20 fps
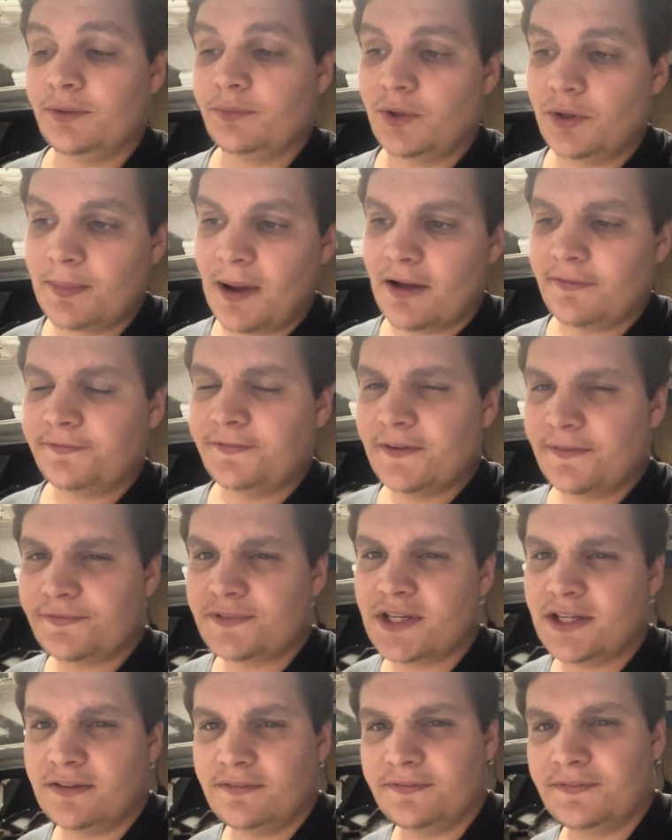We were about
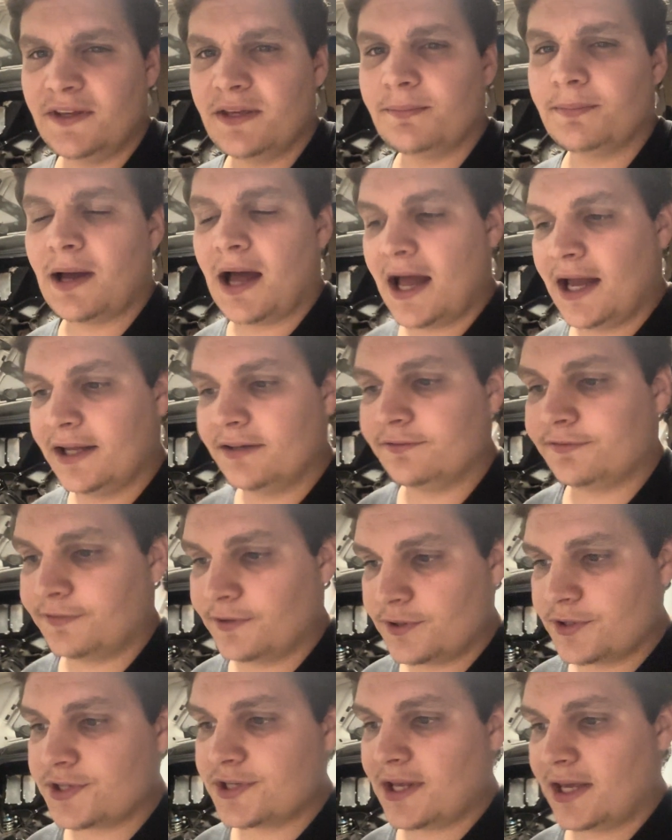15 feet behind
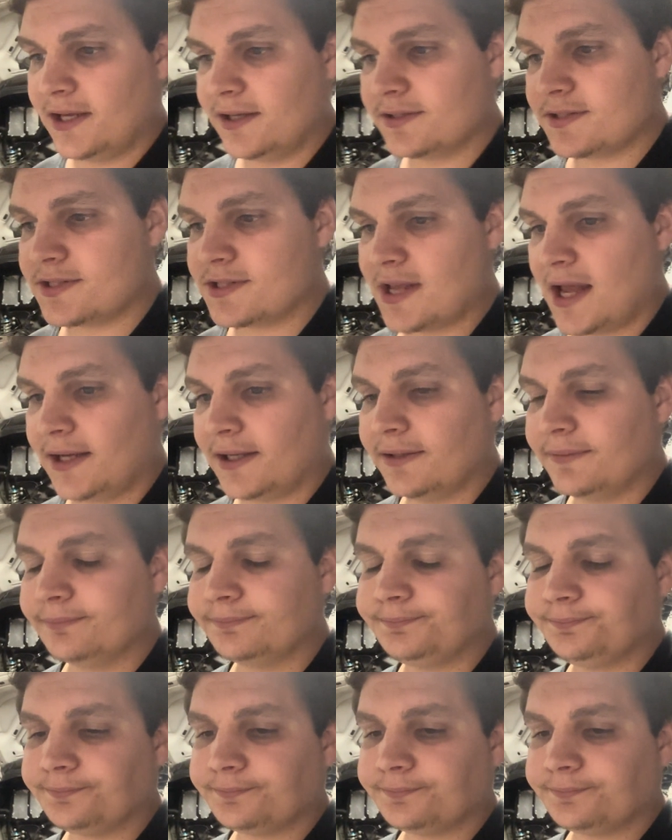first and second.